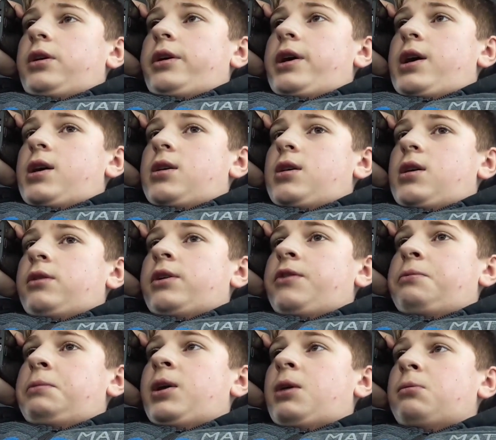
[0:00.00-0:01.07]
Alright, all uh,
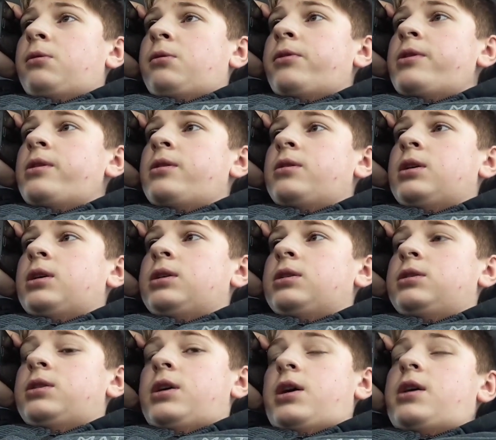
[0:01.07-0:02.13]
right, for me to come over?
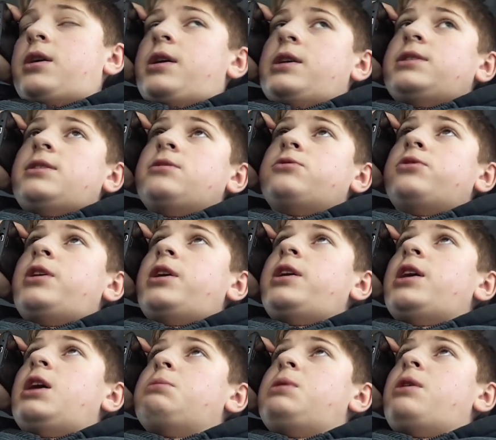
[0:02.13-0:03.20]
Alright, sounds
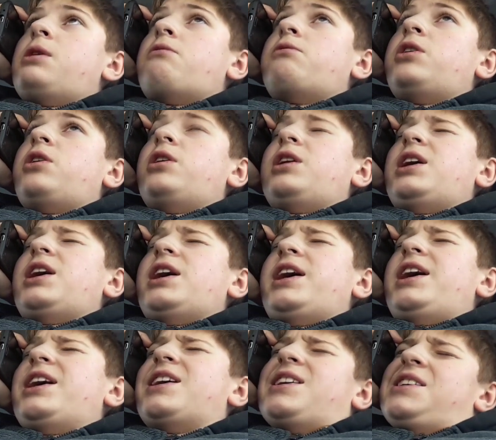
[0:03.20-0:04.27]
okay. I'll be over there in
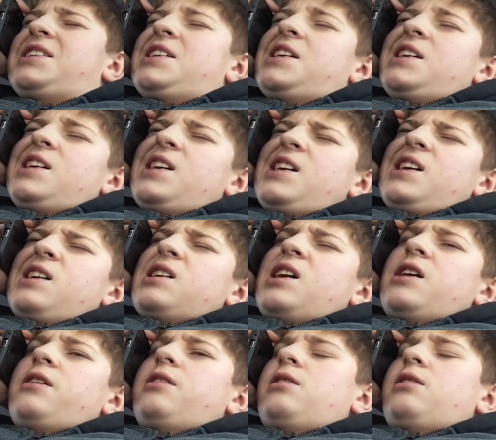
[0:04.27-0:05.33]
like
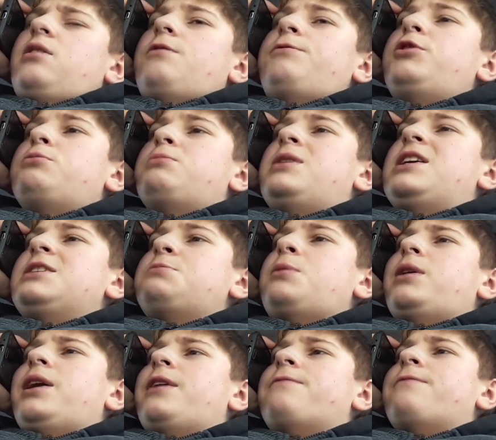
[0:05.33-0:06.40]
I don't know, a few
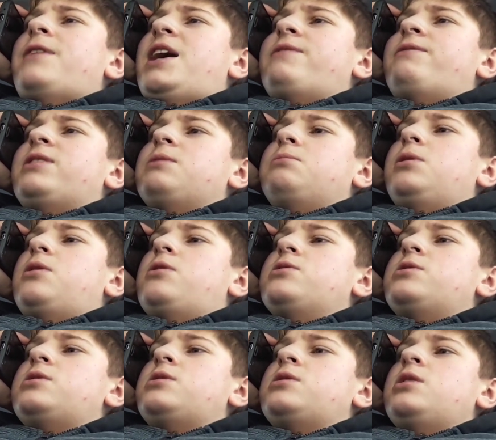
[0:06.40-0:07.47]
minutes, probably like five at the
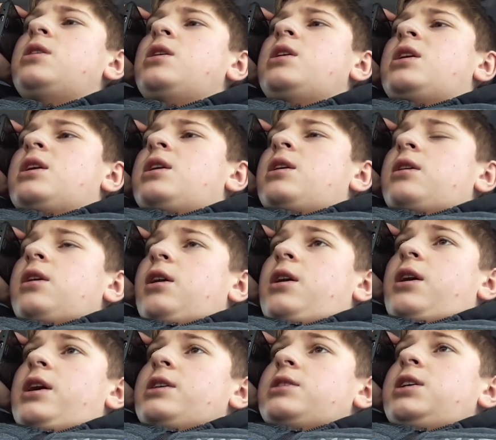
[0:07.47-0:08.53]
most.
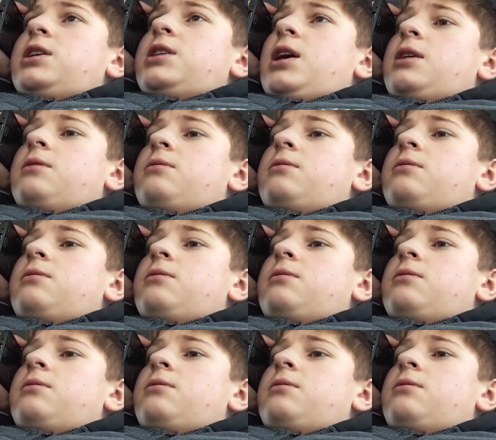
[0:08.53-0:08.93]
Alright, see you